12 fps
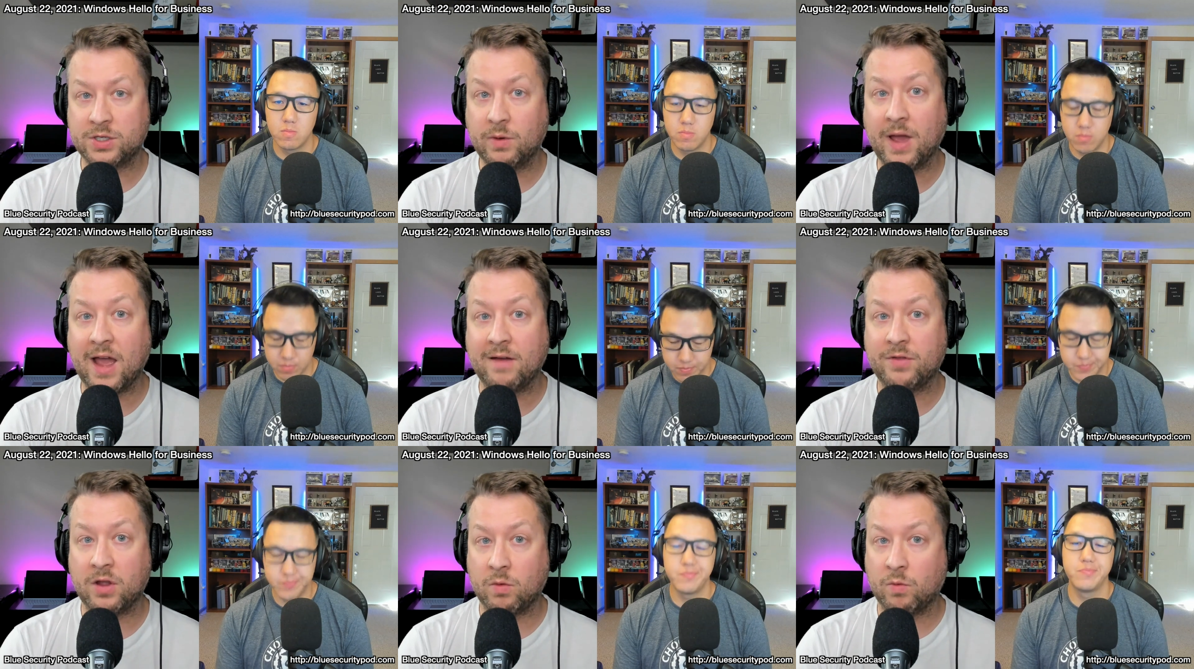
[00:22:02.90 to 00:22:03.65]
Speaker 1: you
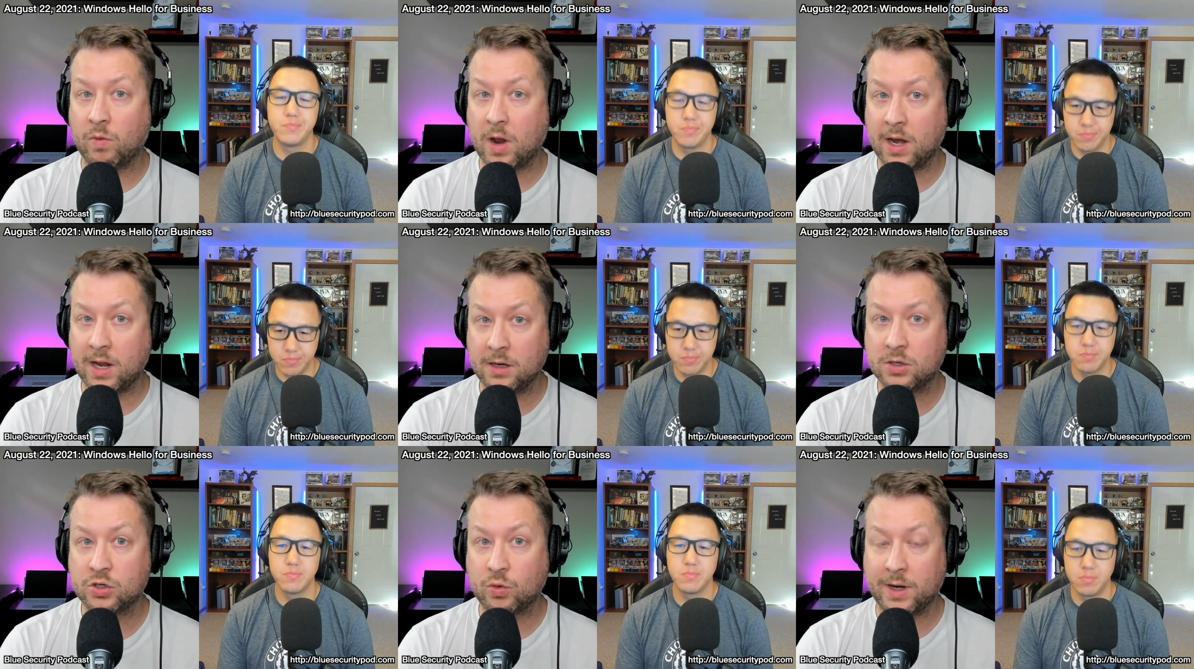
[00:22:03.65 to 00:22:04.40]
have that are running
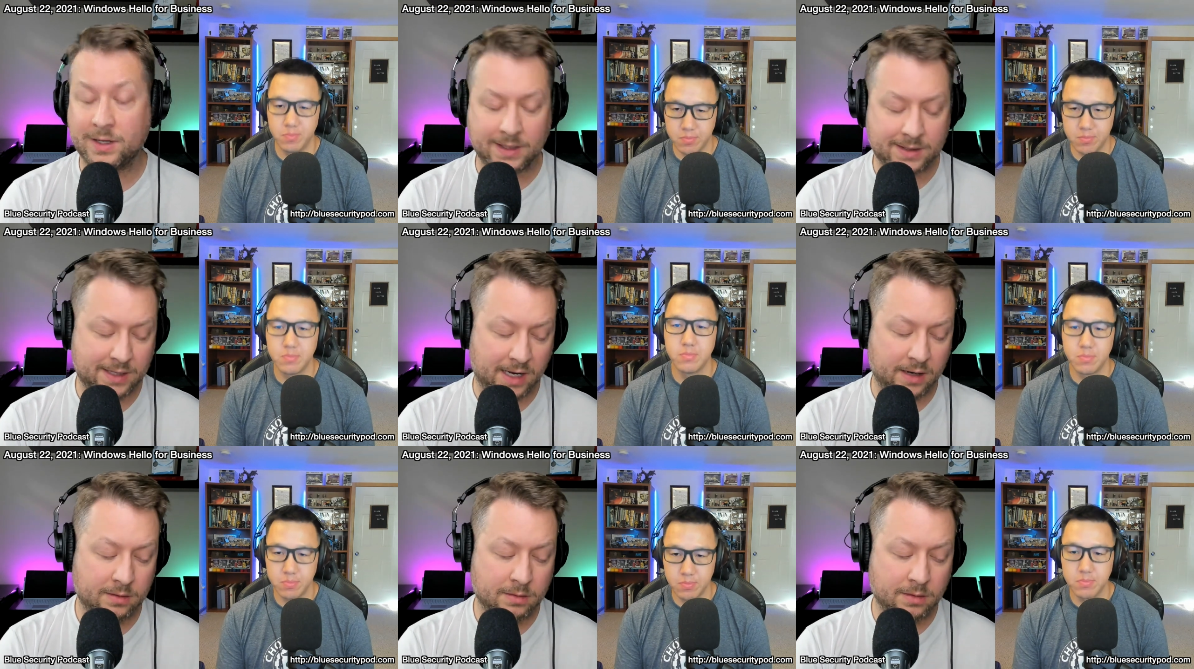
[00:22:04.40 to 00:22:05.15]

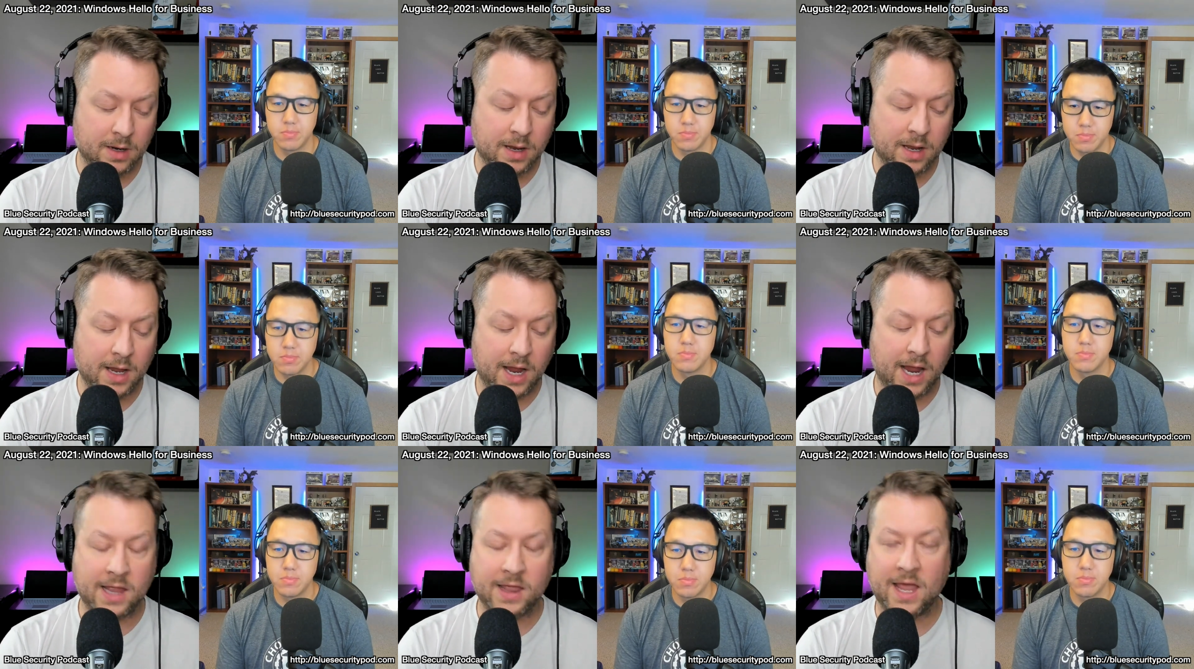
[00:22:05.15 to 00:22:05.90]
2016,
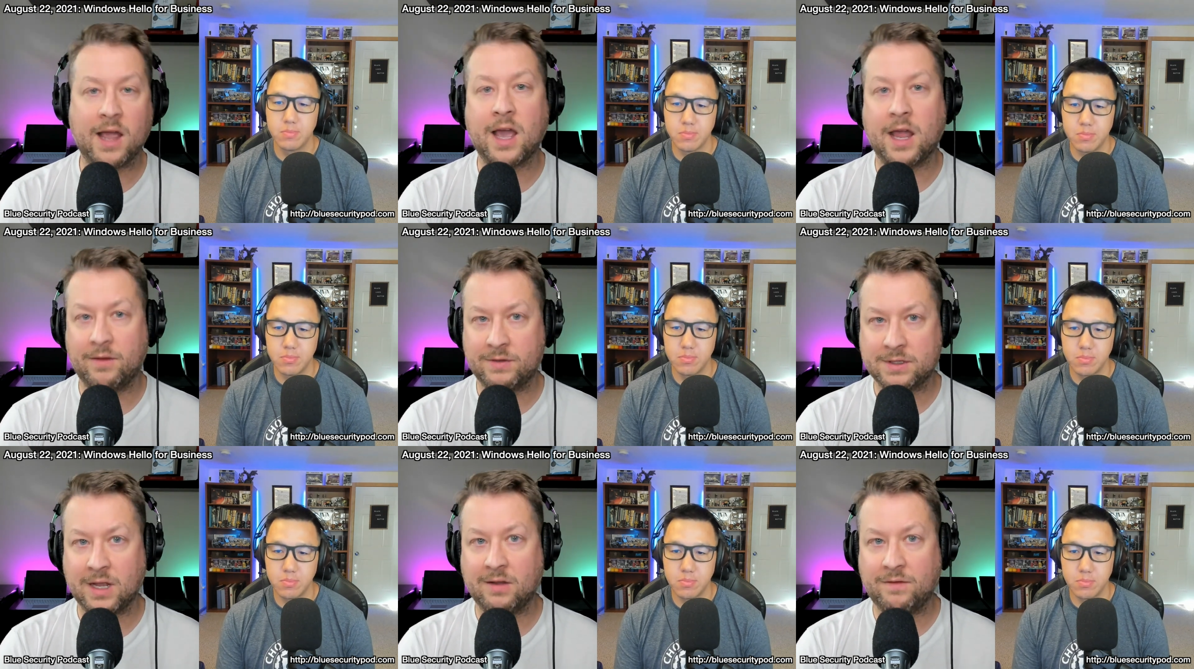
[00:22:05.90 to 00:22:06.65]
and that kind of
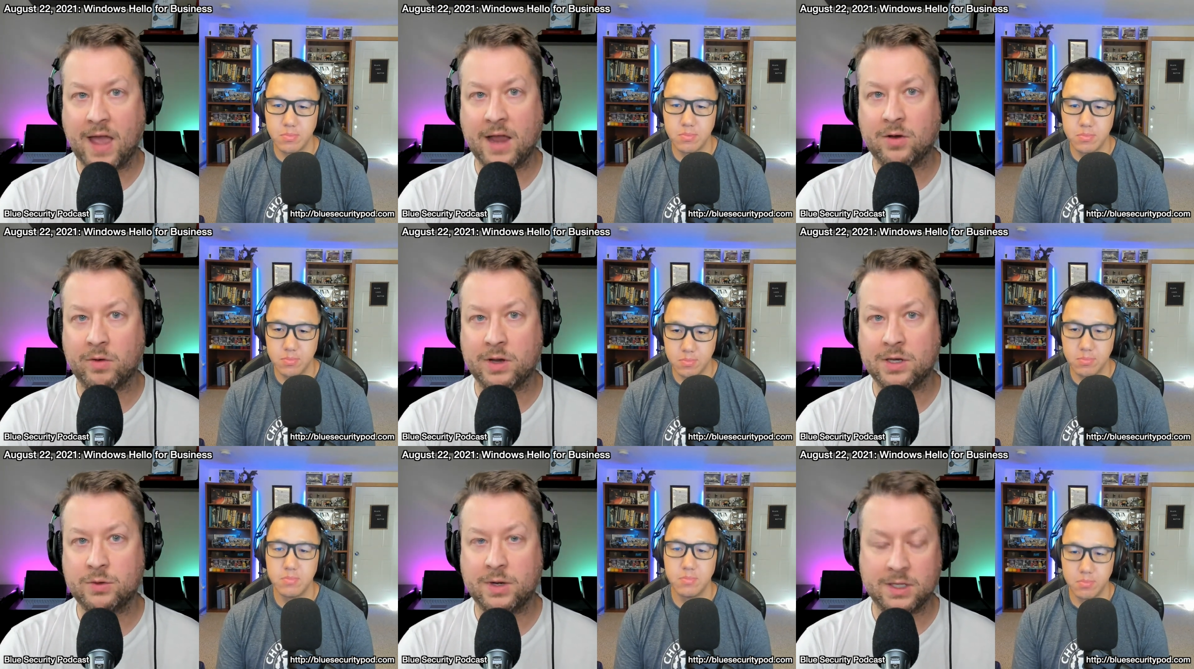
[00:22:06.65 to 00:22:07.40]
is going to factor
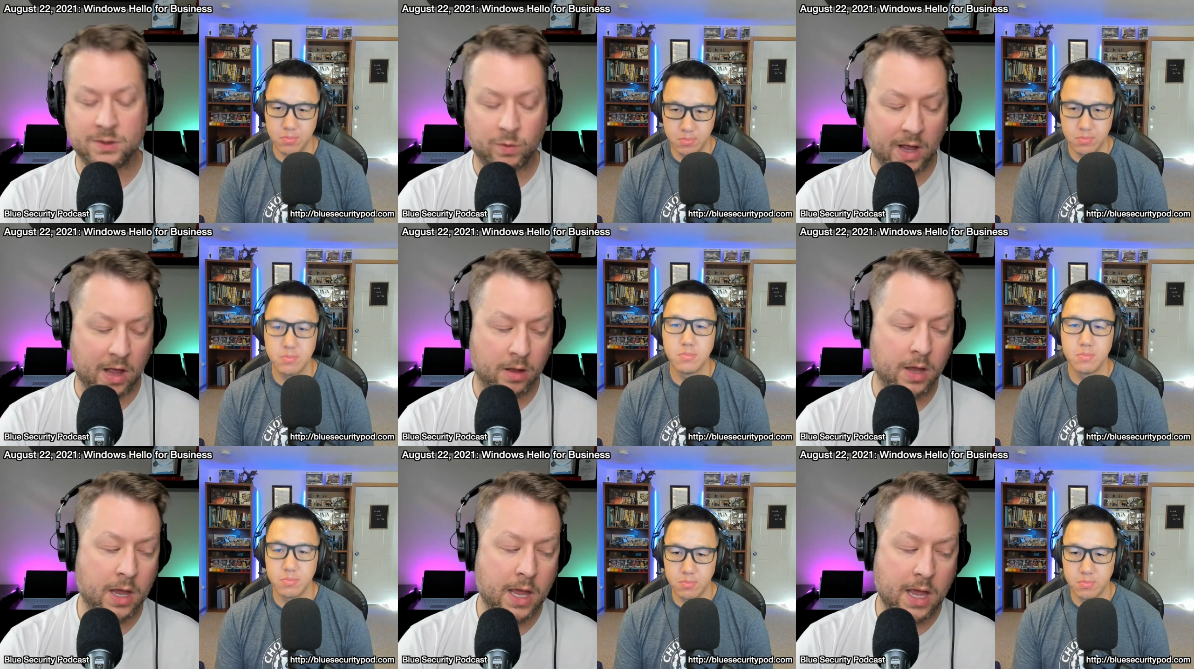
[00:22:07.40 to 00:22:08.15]
into it as well.